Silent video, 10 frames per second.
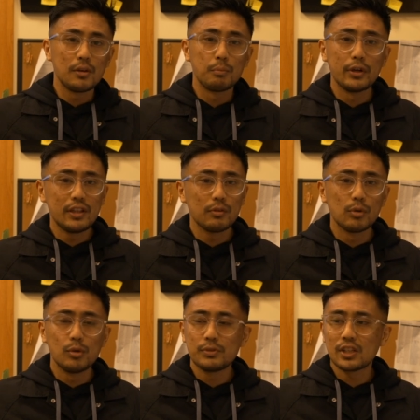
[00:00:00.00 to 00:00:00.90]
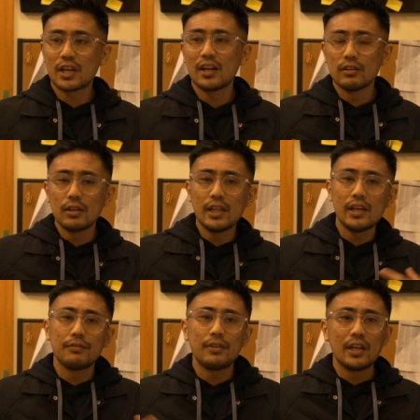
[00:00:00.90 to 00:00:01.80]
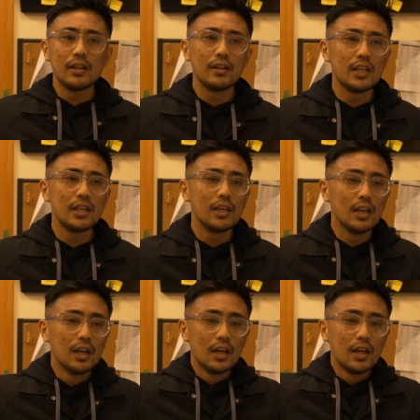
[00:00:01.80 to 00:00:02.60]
breathing room to kind of live in the